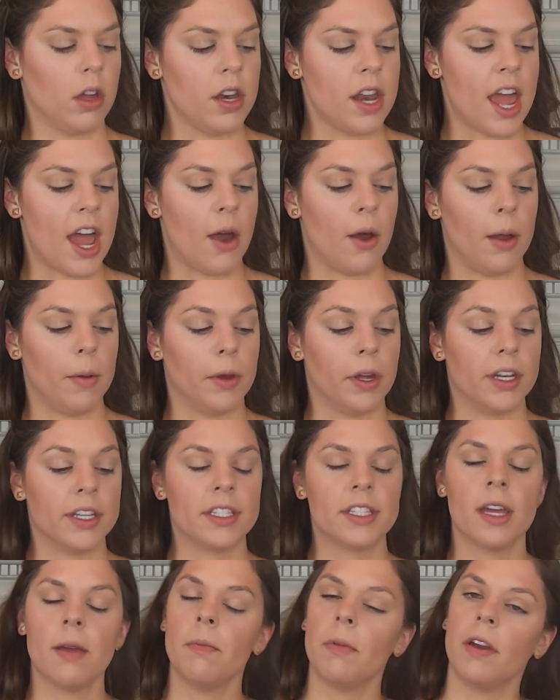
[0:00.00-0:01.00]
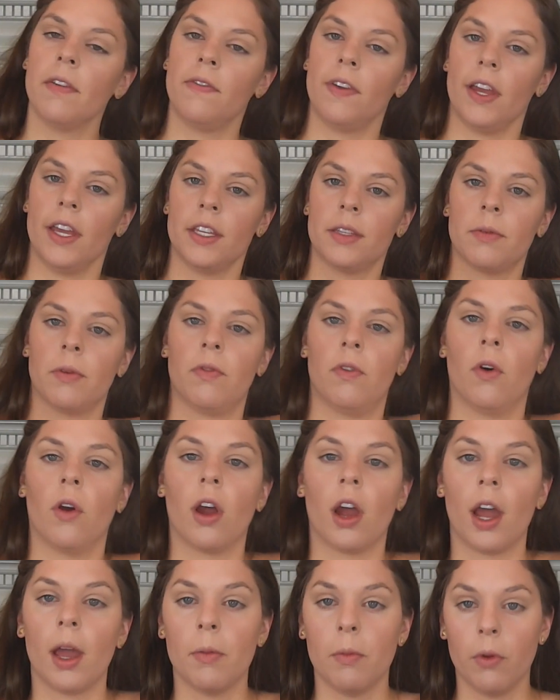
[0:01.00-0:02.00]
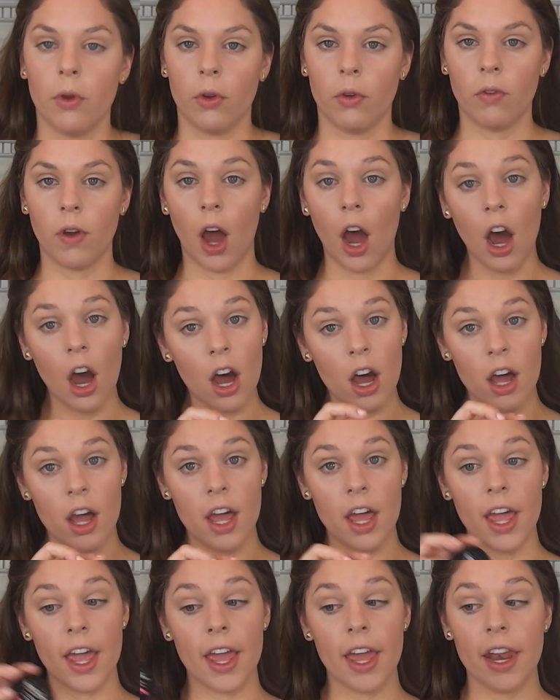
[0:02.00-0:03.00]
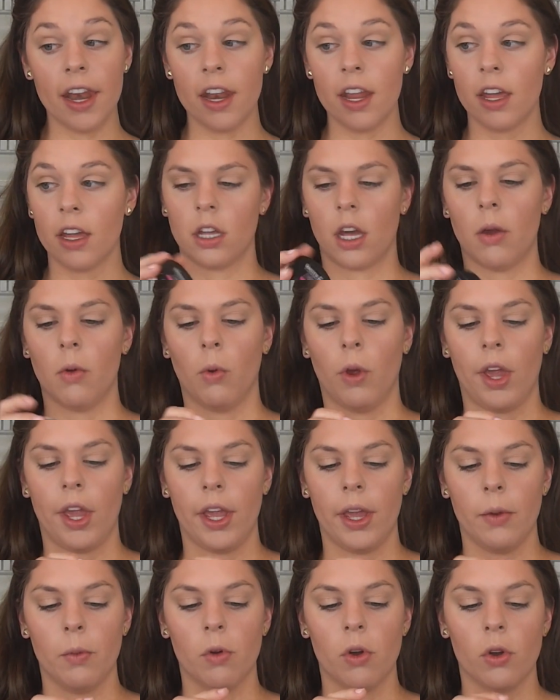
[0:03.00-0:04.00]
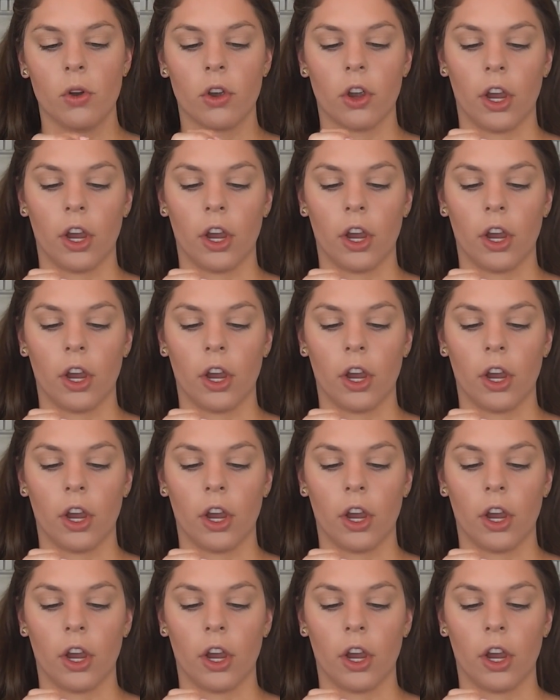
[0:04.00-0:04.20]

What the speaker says: Now I'm gonna set my face before I move on. That way it won't